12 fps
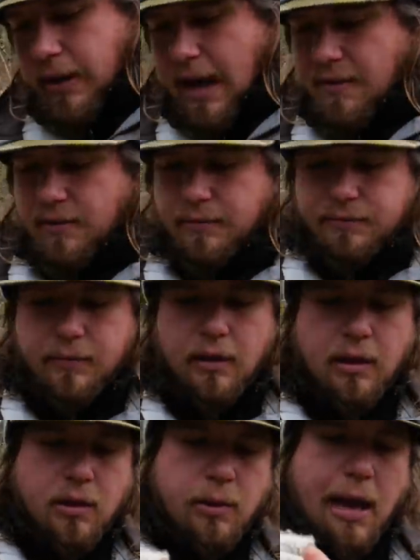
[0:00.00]
we have it.
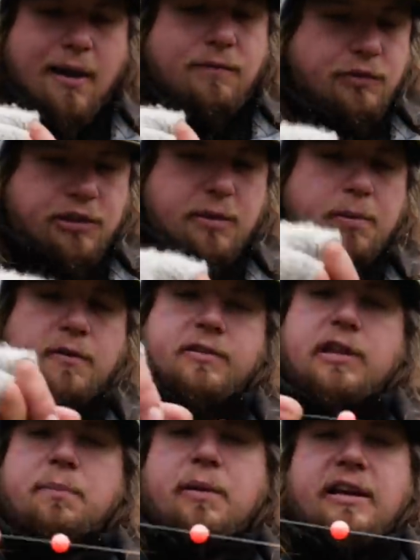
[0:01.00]
We have just a
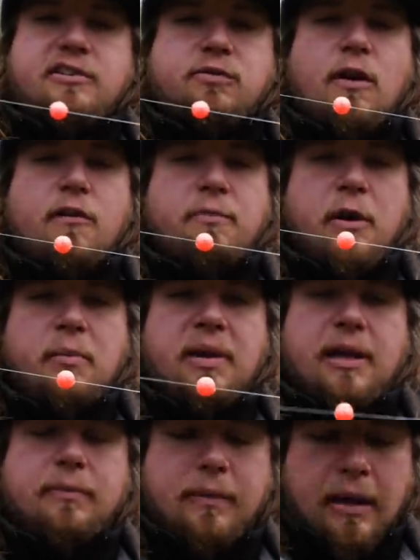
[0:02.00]
perfectly placed 12 mil
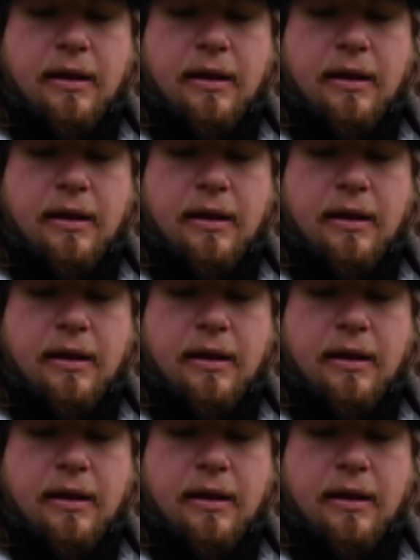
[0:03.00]
bead.